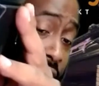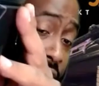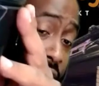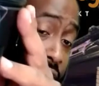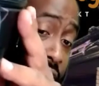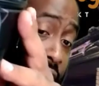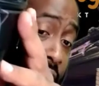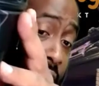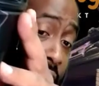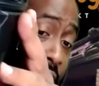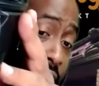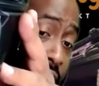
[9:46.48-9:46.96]
on
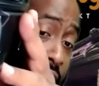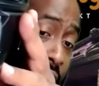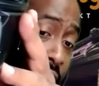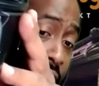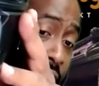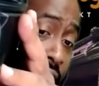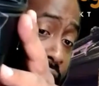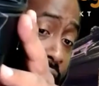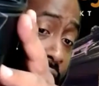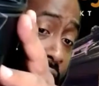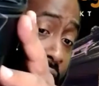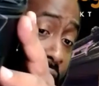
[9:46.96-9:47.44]
charge all
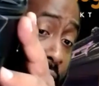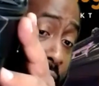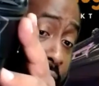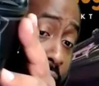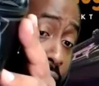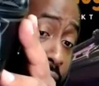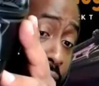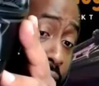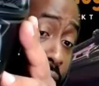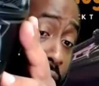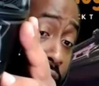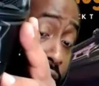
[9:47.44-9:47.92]
the time,
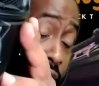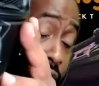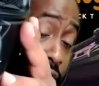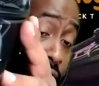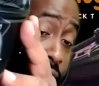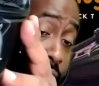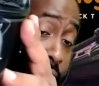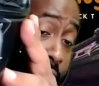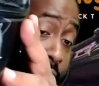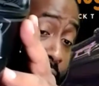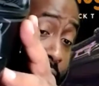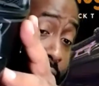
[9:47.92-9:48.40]
which is
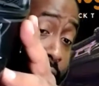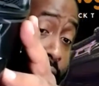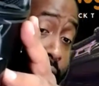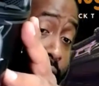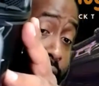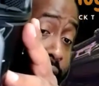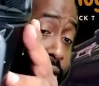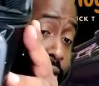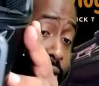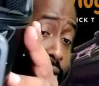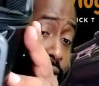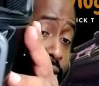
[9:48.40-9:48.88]
great.
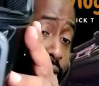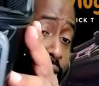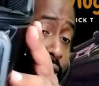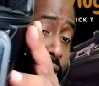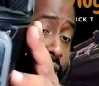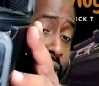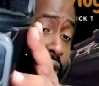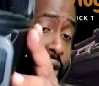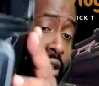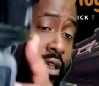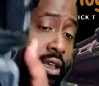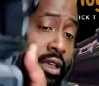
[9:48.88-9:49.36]

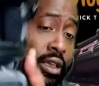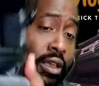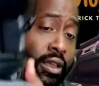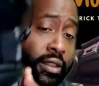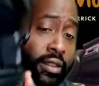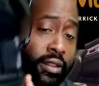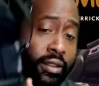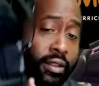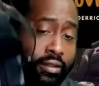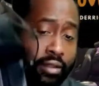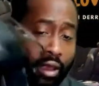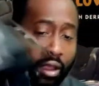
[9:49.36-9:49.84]

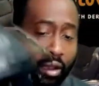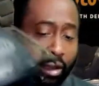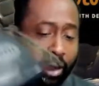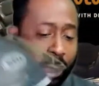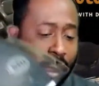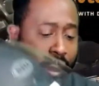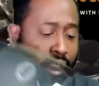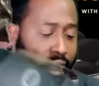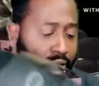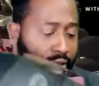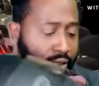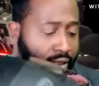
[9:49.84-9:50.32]
All
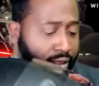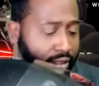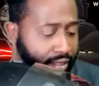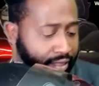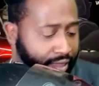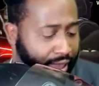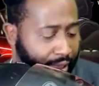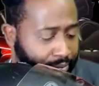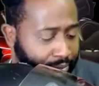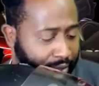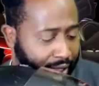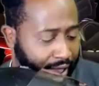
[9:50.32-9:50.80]
right,
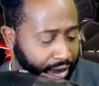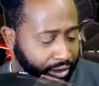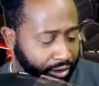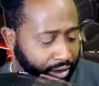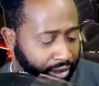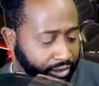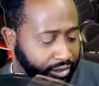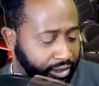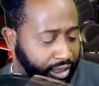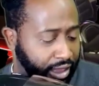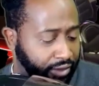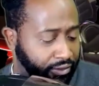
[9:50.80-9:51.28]
that battery
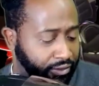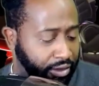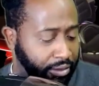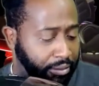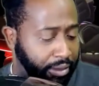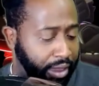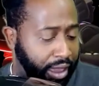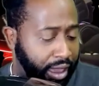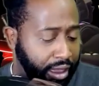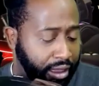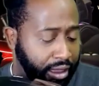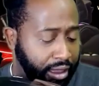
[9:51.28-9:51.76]
is giving
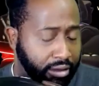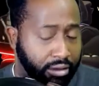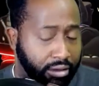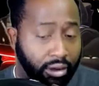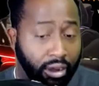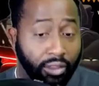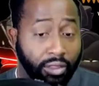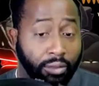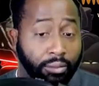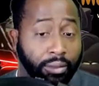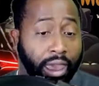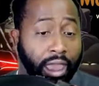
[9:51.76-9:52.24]
me,
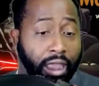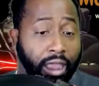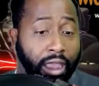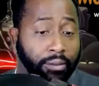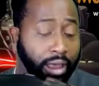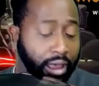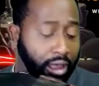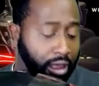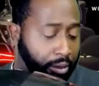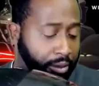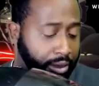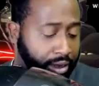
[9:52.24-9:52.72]
on the back of
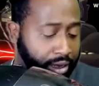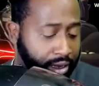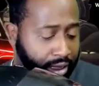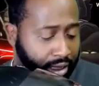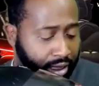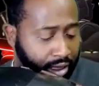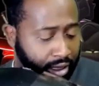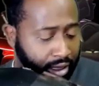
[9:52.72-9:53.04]
my helmet,